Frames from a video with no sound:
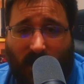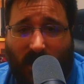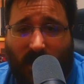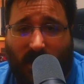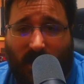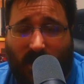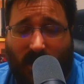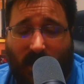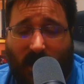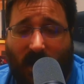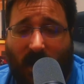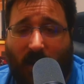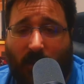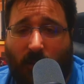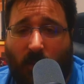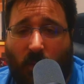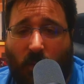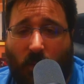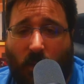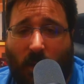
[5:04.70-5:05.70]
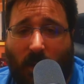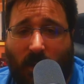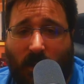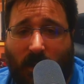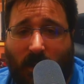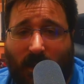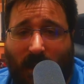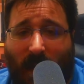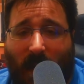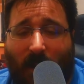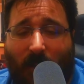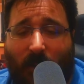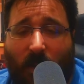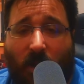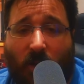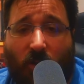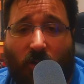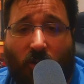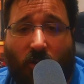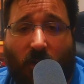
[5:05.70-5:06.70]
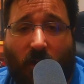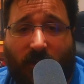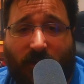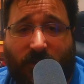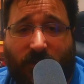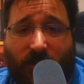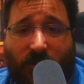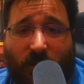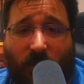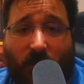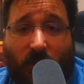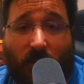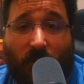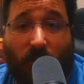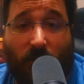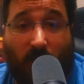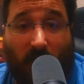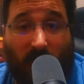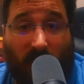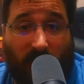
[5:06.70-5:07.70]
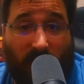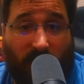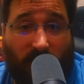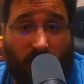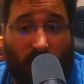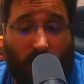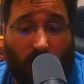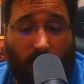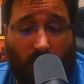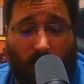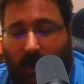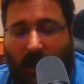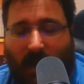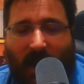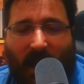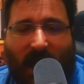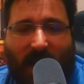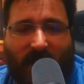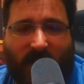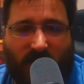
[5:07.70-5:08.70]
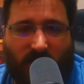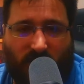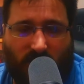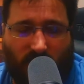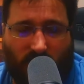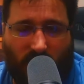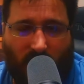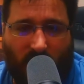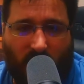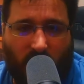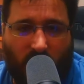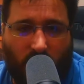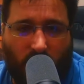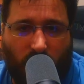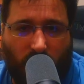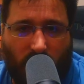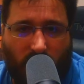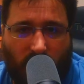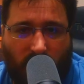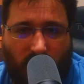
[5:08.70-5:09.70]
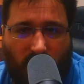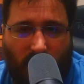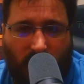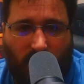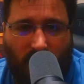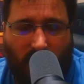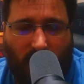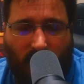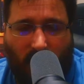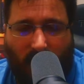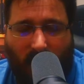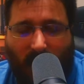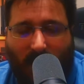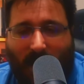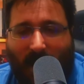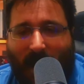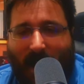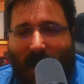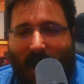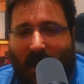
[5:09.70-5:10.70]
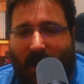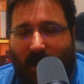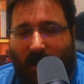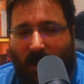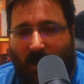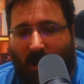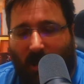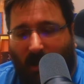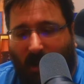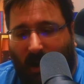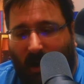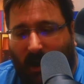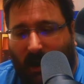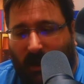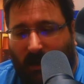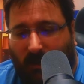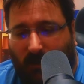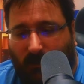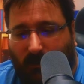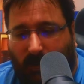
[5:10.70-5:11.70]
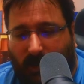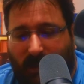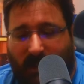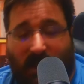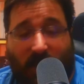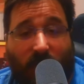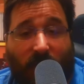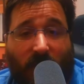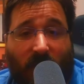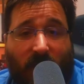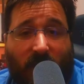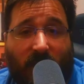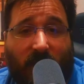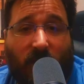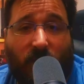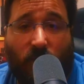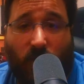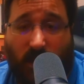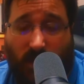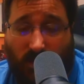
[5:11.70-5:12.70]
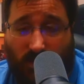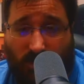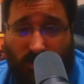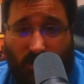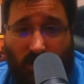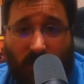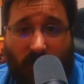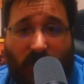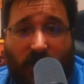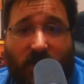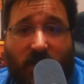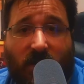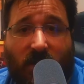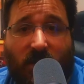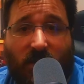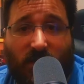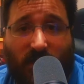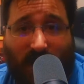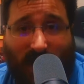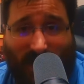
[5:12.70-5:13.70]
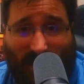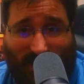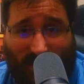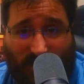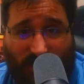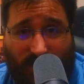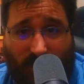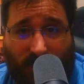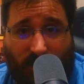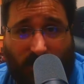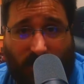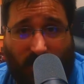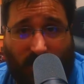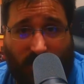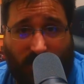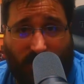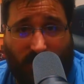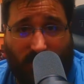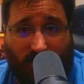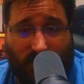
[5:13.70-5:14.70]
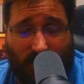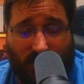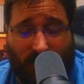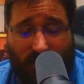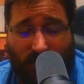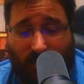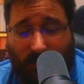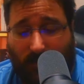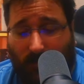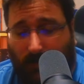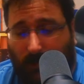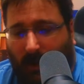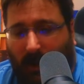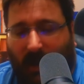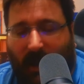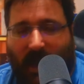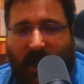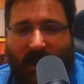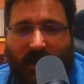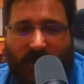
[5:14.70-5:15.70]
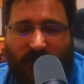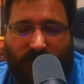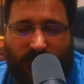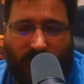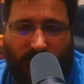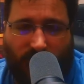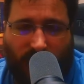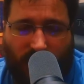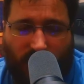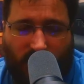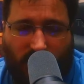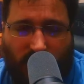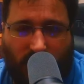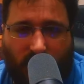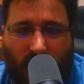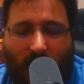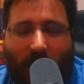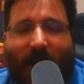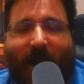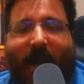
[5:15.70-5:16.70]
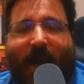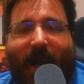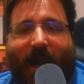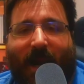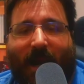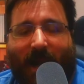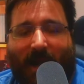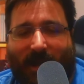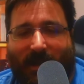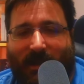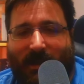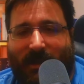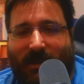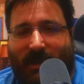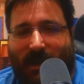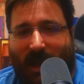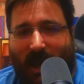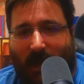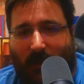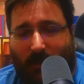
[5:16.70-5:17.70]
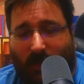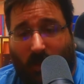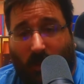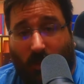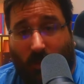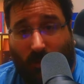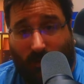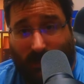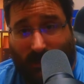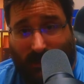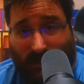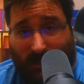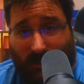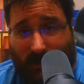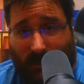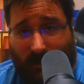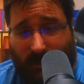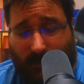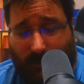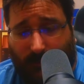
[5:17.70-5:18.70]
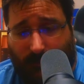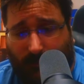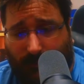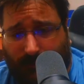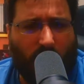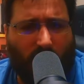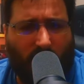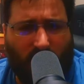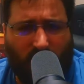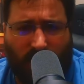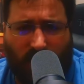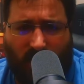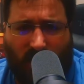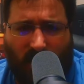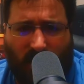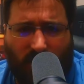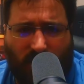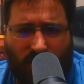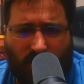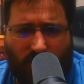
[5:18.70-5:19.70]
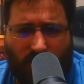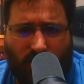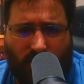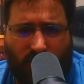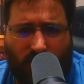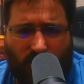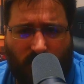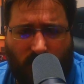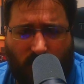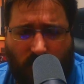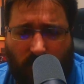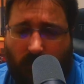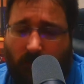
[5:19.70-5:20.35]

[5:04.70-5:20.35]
is the number one gaming live streaming platform. It has great community and high compatibility with services and integrations. It has vertical and landscape content, much like YouTube.